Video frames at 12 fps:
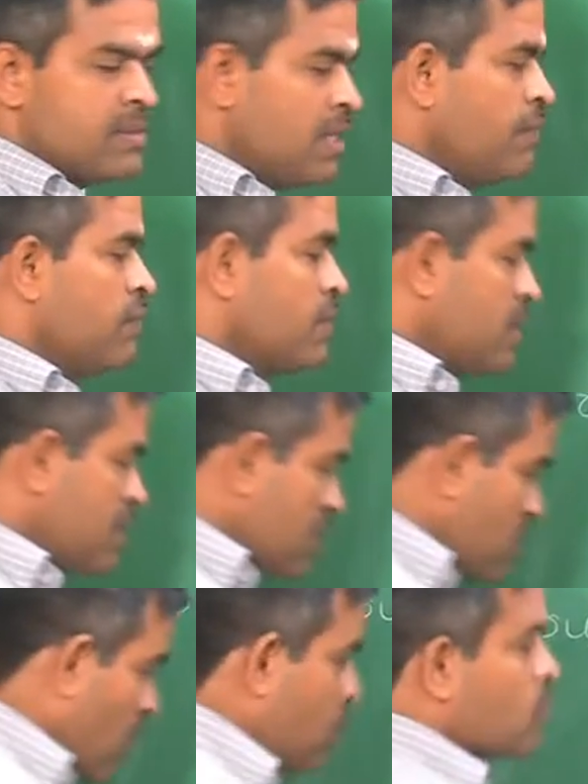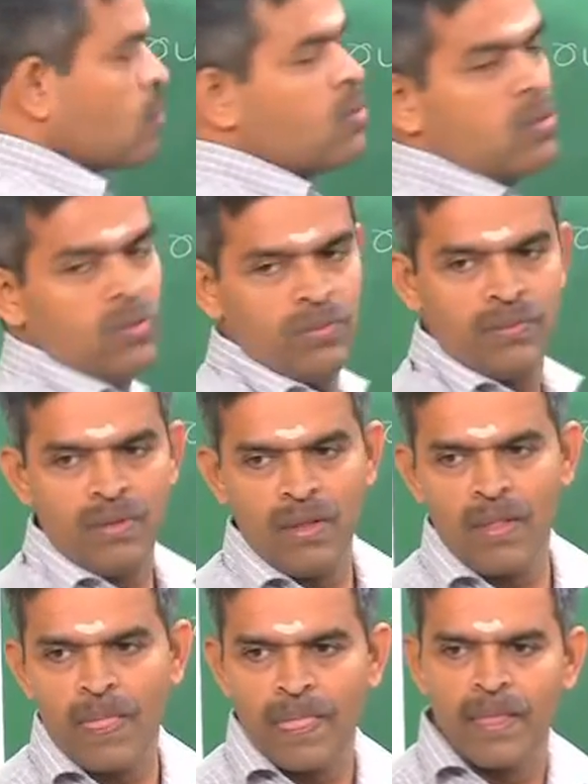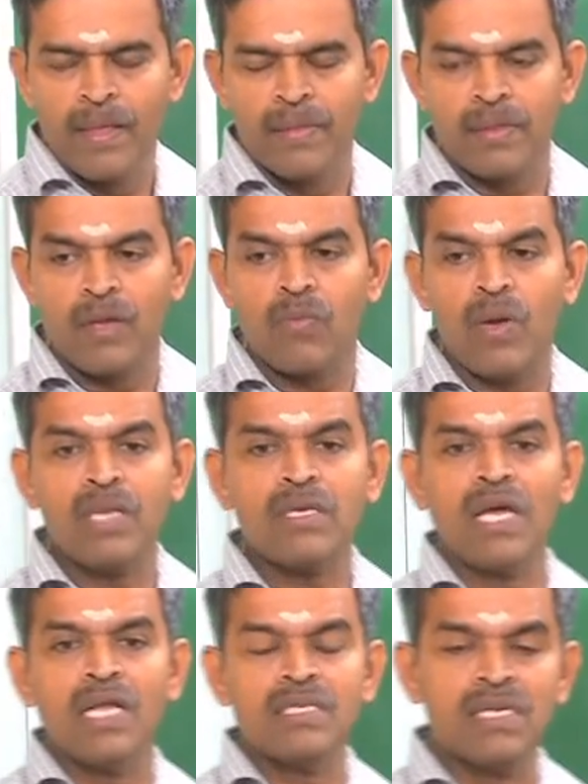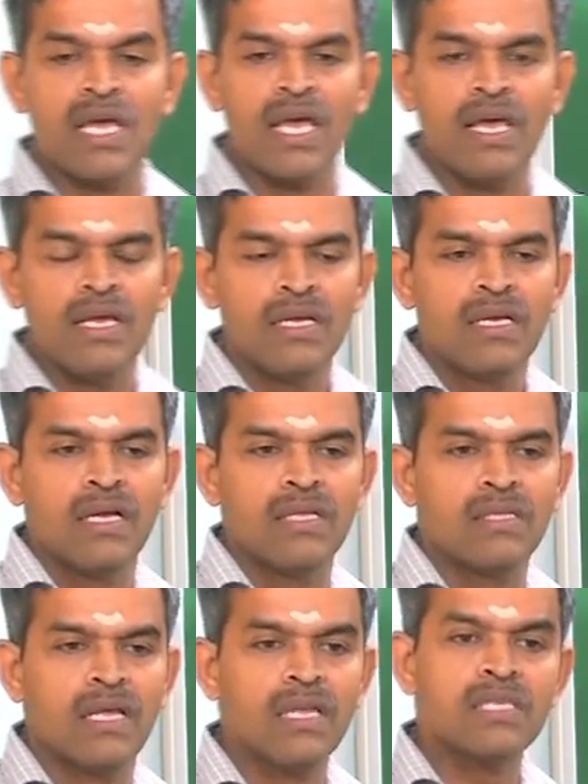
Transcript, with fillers: if this is not true, then one can say the